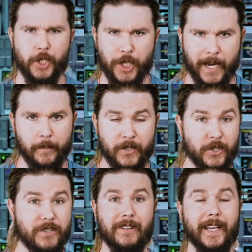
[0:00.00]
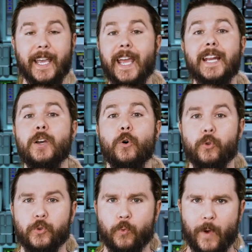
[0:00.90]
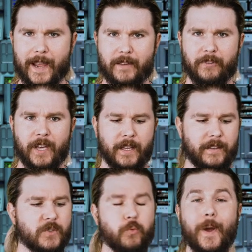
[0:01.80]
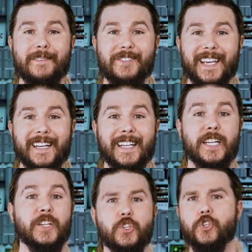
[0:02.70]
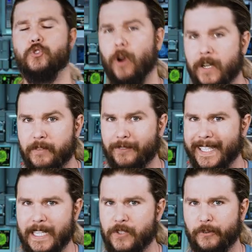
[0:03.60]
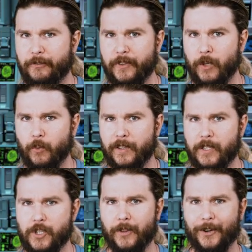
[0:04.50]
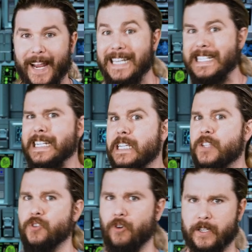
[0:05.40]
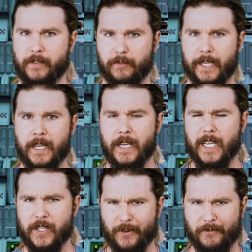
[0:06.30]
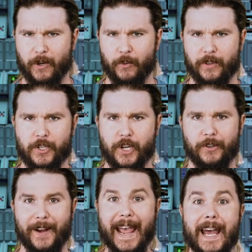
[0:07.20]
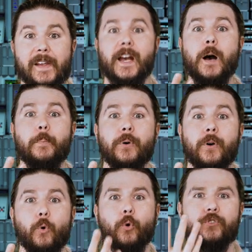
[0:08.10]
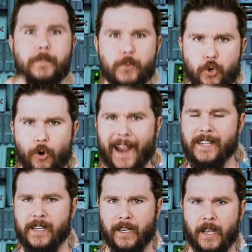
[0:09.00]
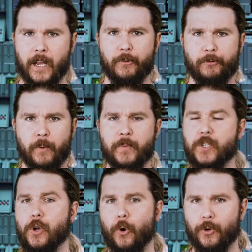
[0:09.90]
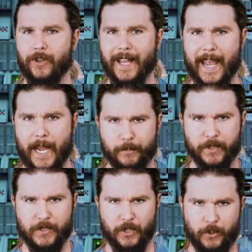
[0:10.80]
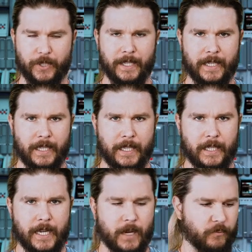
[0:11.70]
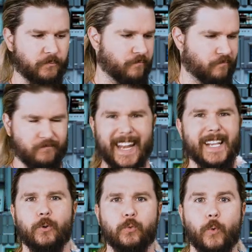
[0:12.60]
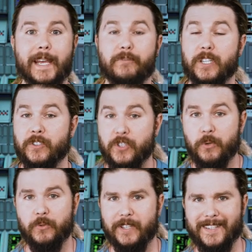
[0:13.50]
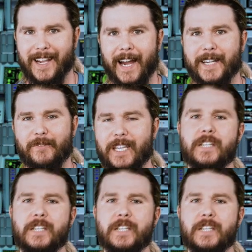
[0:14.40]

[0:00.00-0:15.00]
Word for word: shape. And just like any old wave, these waves can constructively interfere with each other and destructively interfere with each other, adding up or subtracting from the total amplitude. Now, any old wave can do this kind of